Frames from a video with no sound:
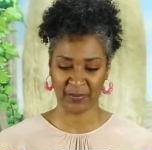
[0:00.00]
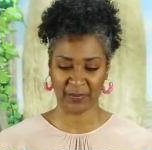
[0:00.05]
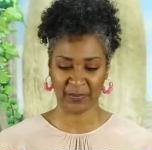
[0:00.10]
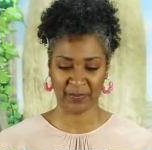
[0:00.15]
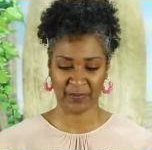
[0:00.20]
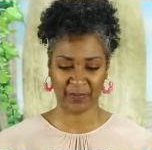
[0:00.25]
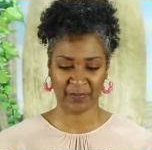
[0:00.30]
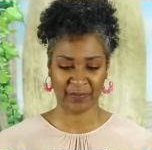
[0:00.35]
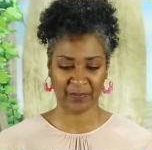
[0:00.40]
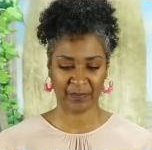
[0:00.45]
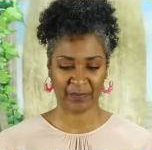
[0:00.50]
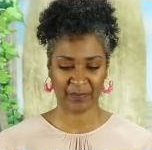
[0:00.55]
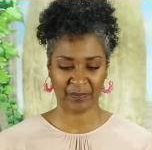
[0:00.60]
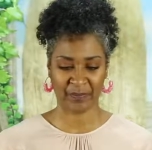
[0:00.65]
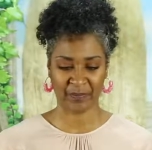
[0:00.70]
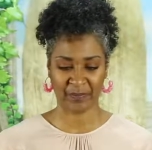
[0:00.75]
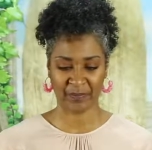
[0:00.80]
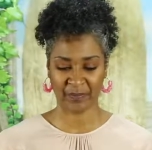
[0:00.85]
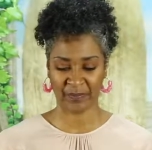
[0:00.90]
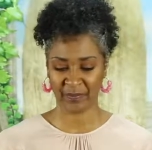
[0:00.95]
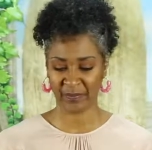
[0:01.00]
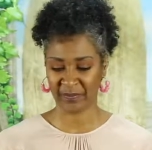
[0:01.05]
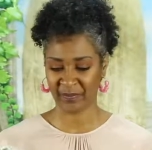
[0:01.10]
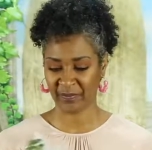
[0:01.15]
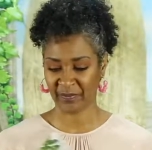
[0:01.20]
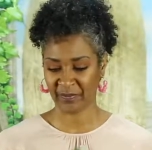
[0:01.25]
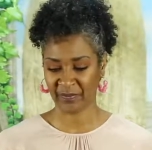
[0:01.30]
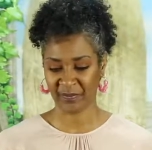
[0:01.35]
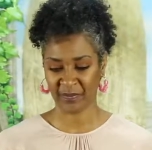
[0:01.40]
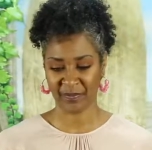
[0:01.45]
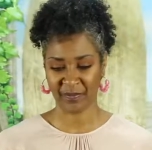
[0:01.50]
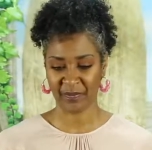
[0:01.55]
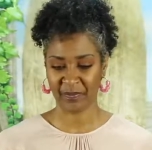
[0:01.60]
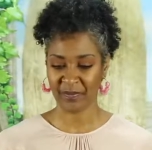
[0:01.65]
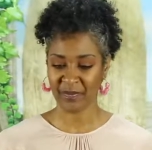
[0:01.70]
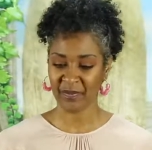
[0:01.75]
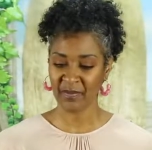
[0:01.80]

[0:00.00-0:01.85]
(no one is talking)